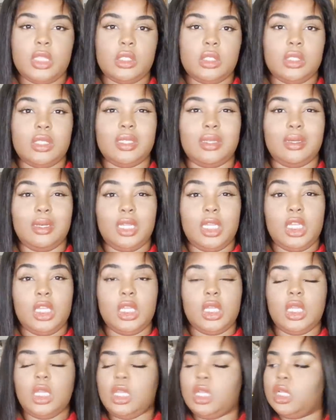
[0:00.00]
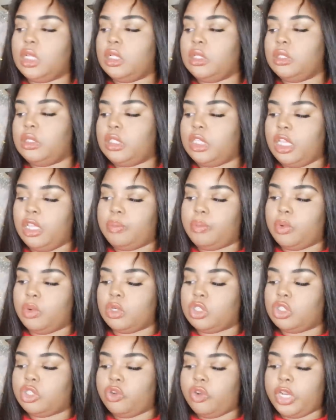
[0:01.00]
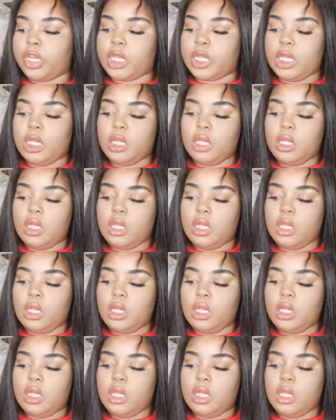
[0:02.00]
This is a neat tip or trick